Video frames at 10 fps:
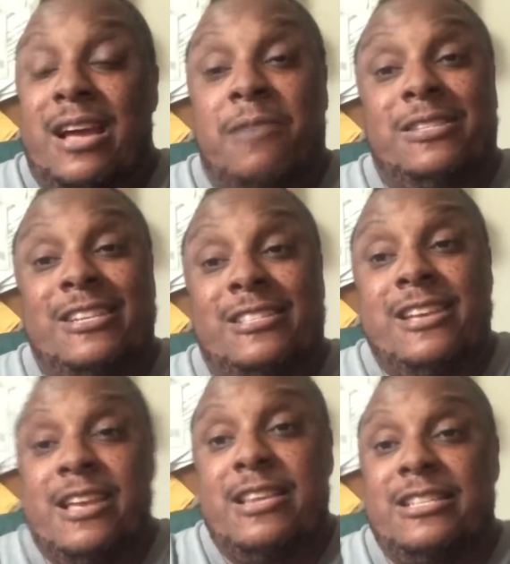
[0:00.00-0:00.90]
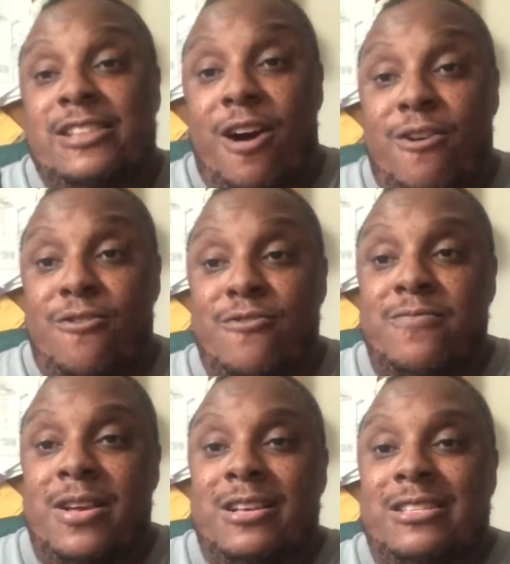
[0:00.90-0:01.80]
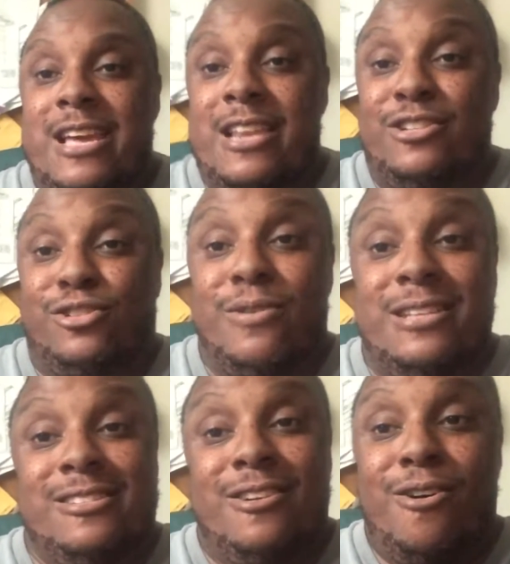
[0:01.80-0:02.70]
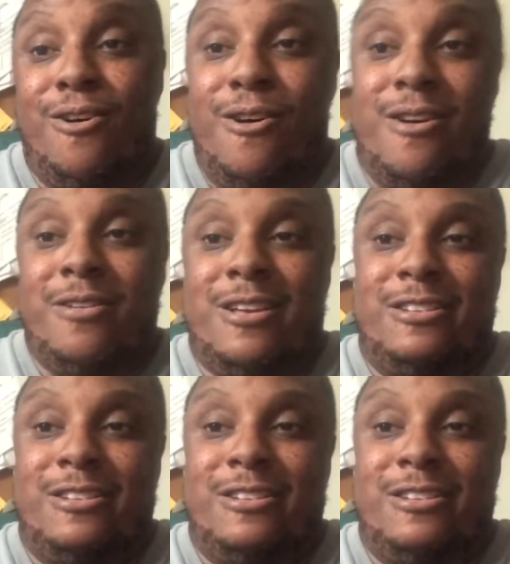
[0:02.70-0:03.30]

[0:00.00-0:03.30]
I was just taking this home, taking it straight to the heart,